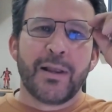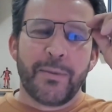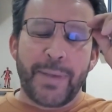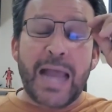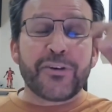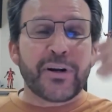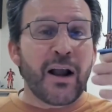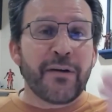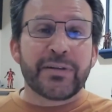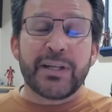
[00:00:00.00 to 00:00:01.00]
Patrick,
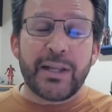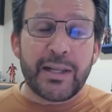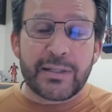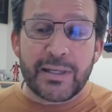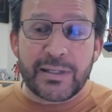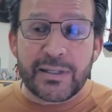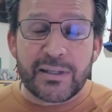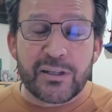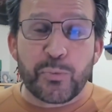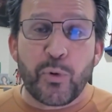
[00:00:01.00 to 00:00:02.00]
obviously, if this isn't
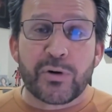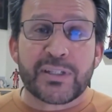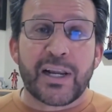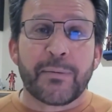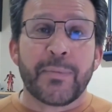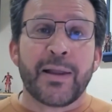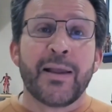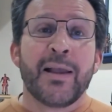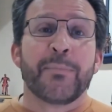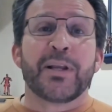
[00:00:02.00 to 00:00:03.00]
the sports segment,
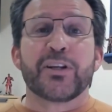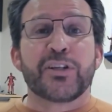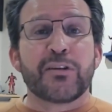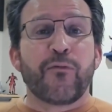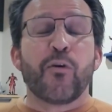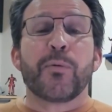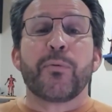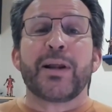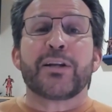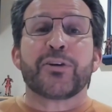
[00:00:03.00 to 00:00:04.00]
because she's a former
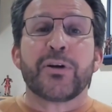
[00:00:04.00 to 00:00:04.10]
race